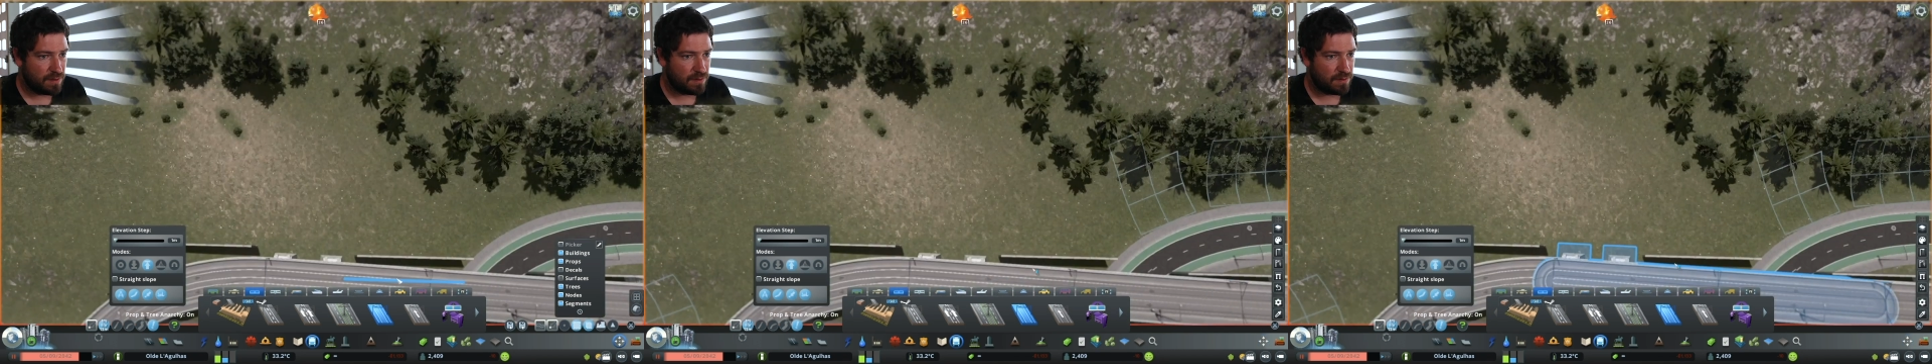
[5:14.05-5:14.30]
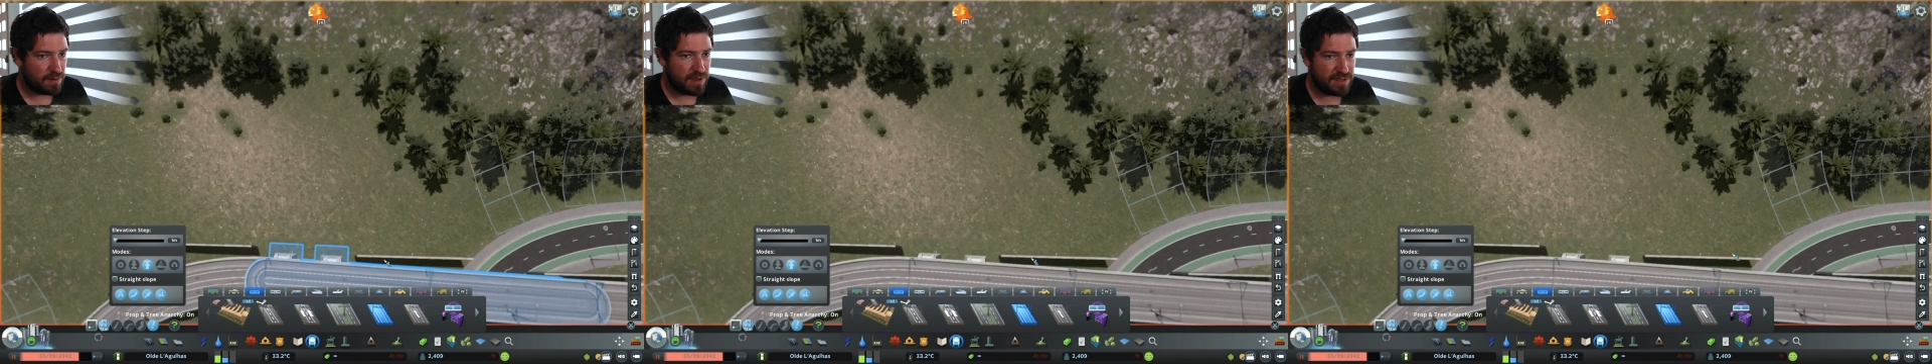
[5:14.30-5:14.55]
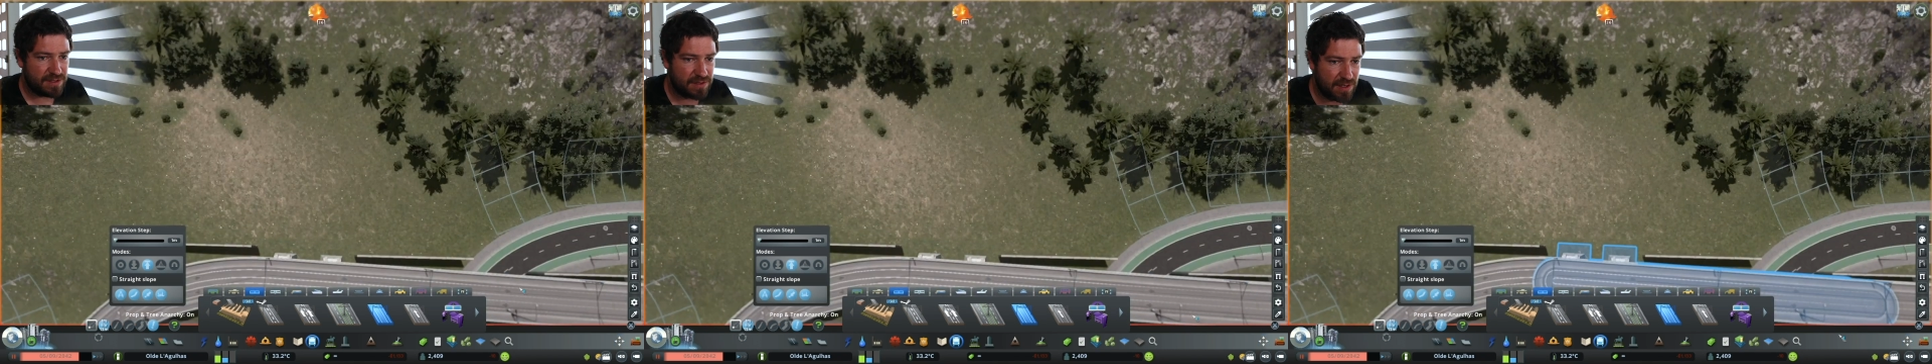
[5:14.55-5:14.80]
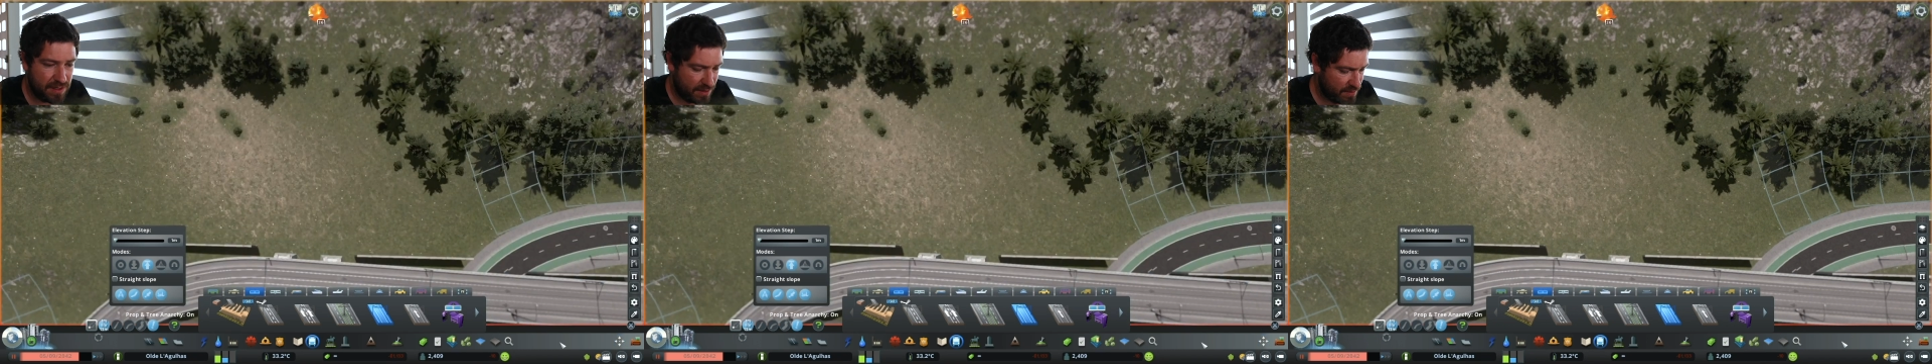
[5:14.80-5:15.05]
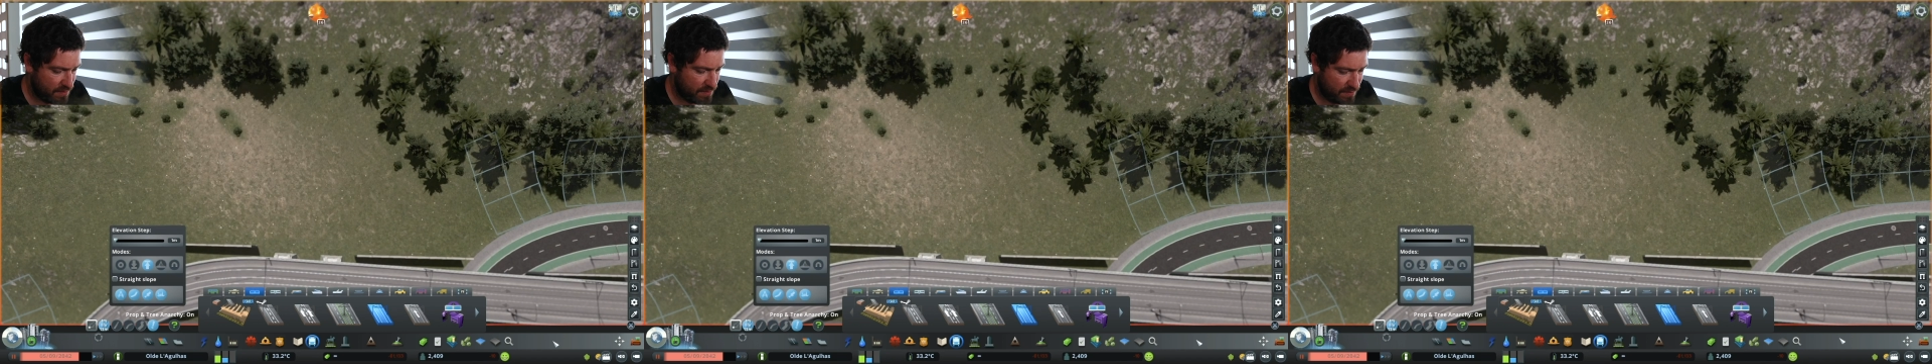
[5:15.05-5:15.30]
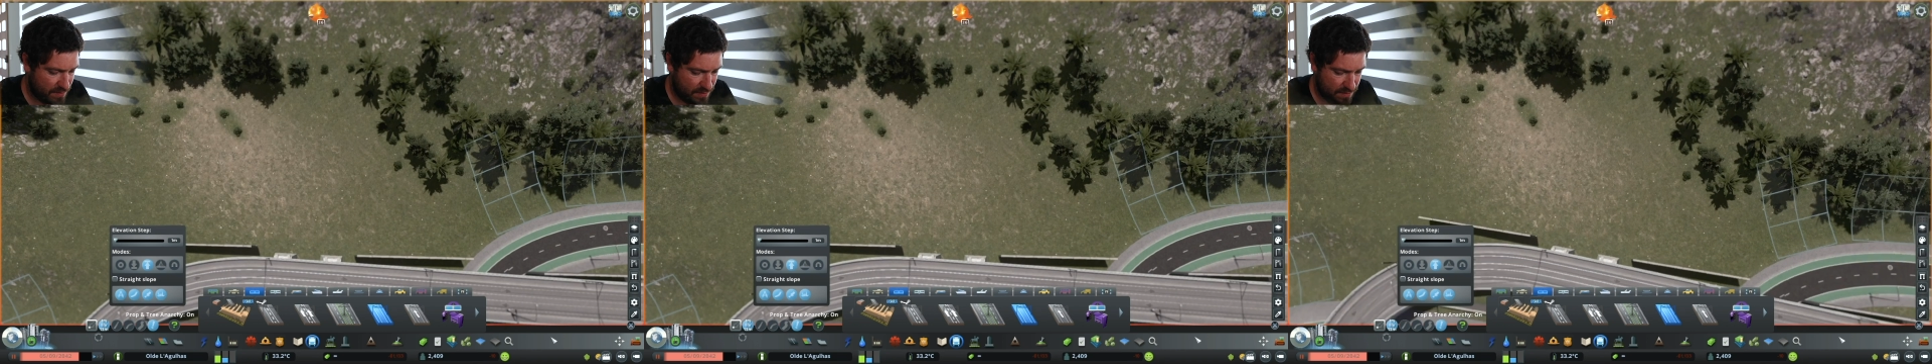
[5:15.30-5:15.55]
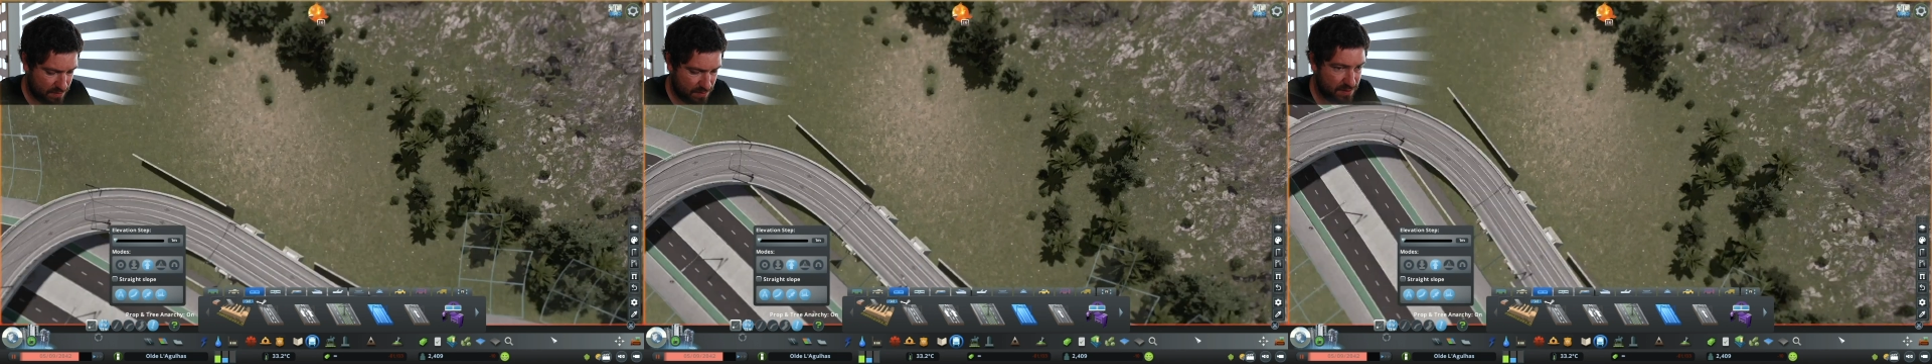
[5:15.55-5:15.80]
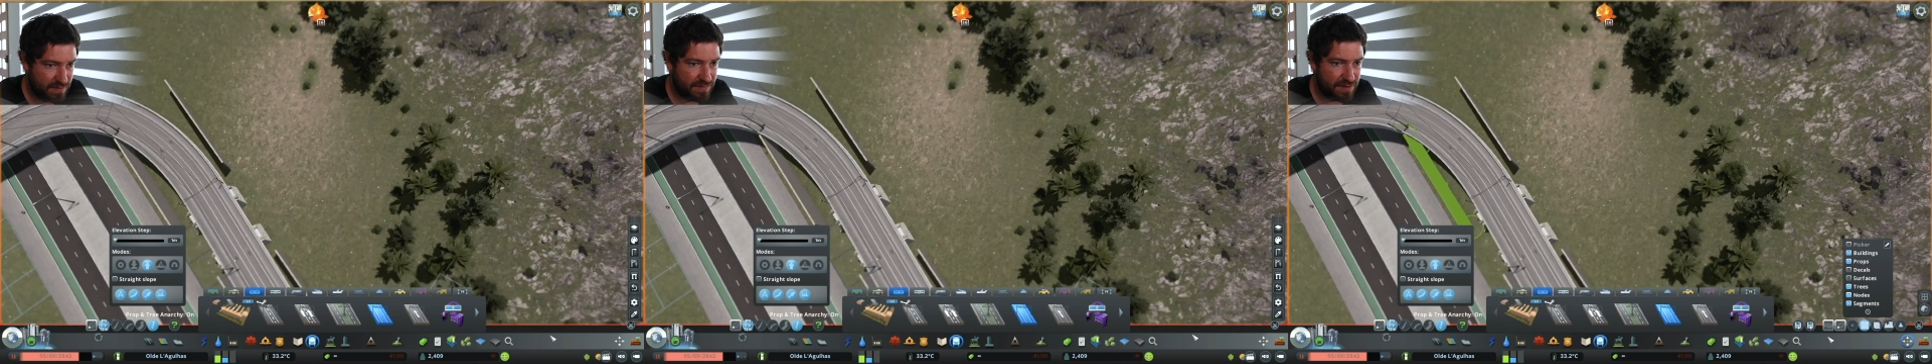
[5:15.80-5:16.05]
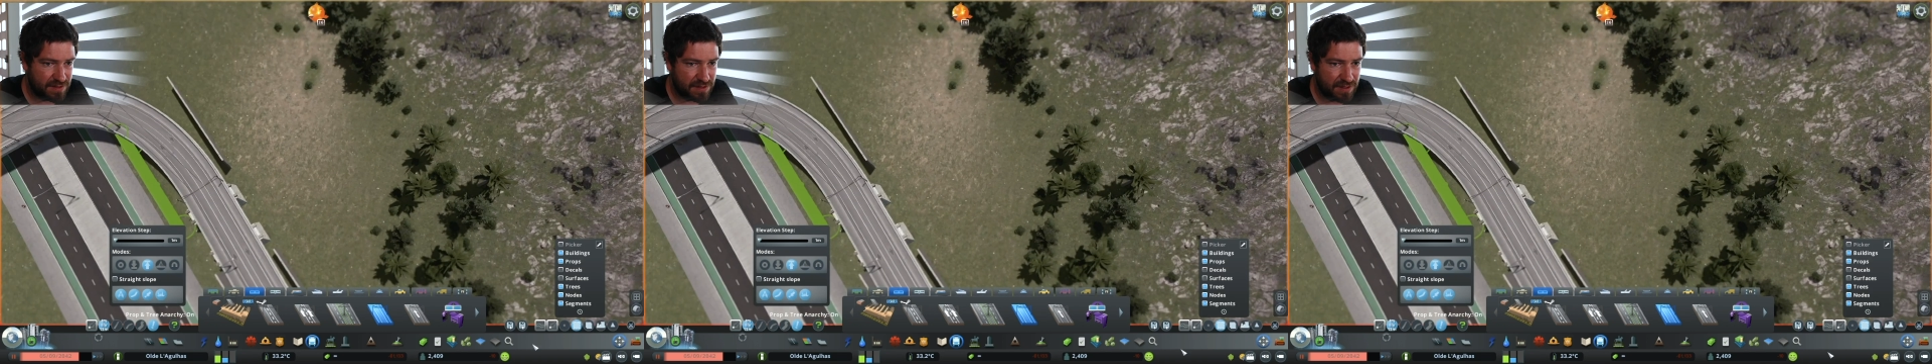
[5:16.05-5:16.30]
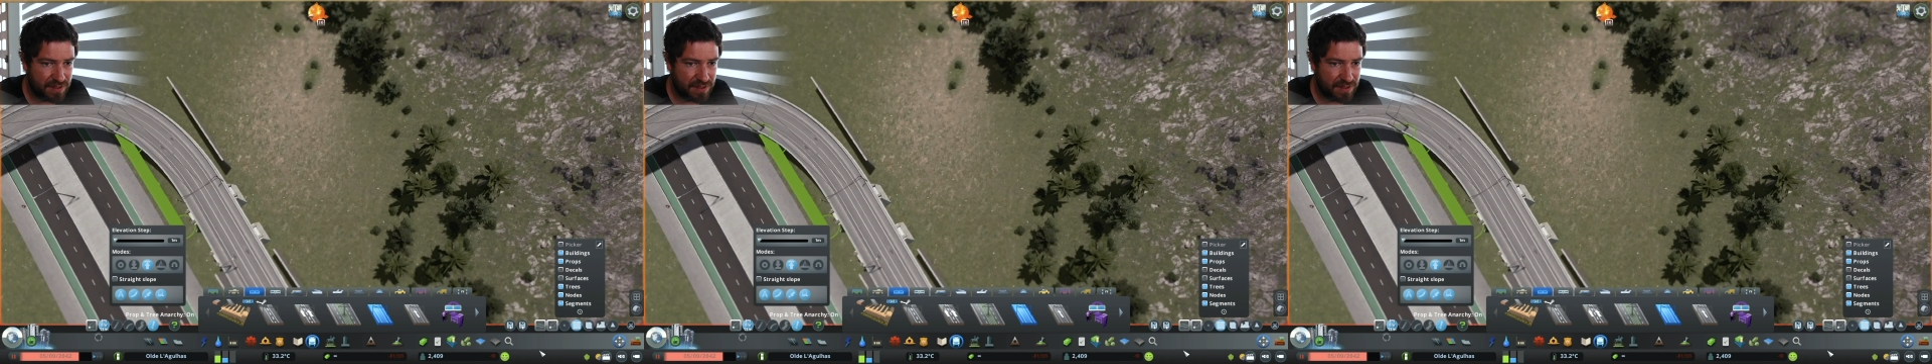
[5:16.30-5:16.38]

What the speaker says: Alright, so I don't know If there's an